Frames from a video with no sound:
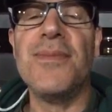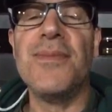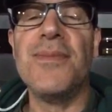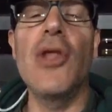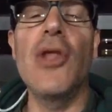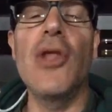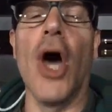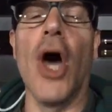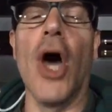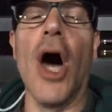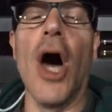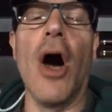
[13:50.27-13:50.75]

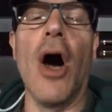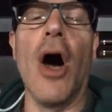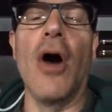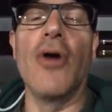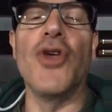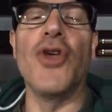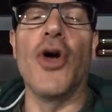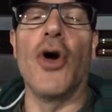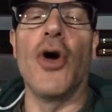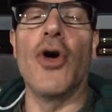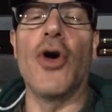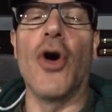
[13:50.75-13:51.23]
No,
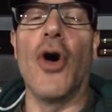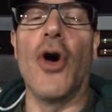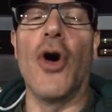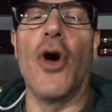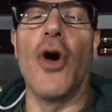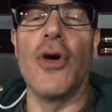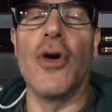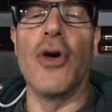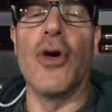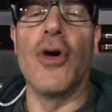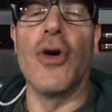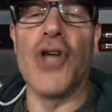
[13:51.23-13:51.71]
Yoko
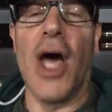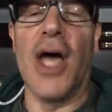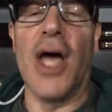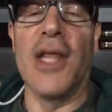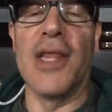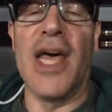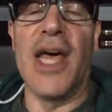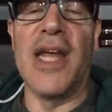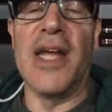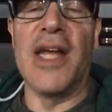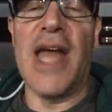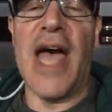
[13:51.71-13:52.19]
Ono and John
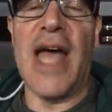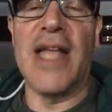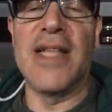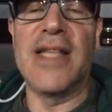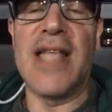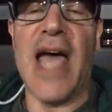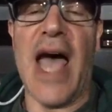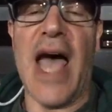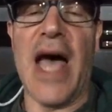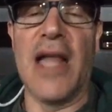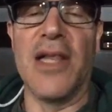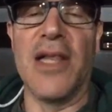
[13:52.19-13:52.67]
Lennon had
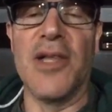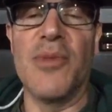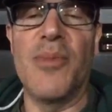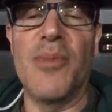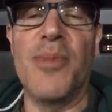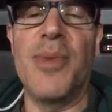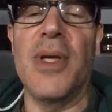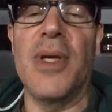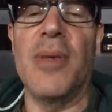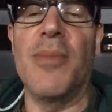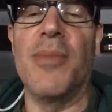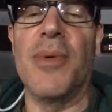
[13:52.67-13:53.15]
talent,
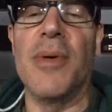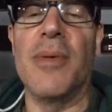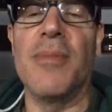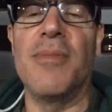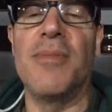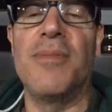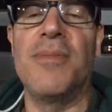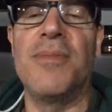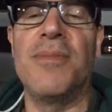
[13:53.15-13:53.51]
people.